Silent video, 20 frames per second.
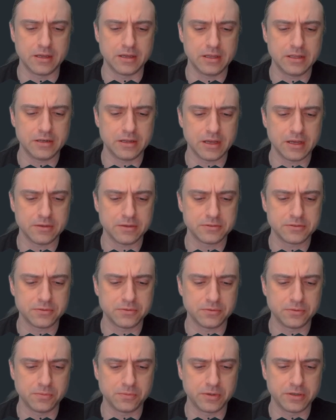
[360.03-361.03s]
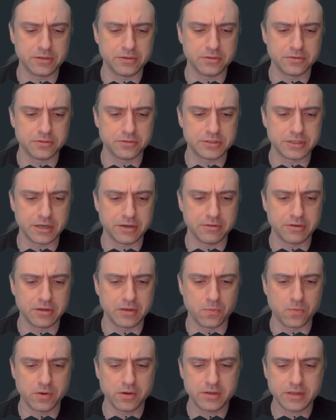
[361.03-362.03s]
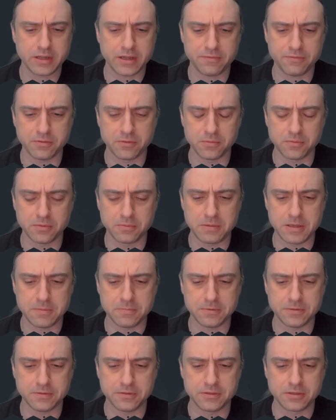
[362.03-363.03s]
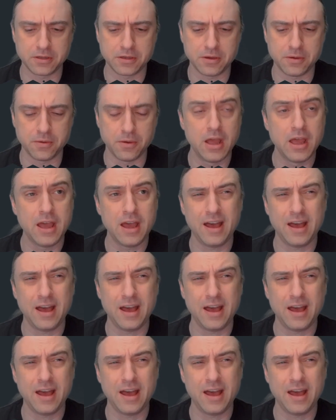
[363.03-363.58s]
in a household where you're sharing work effort with people to go,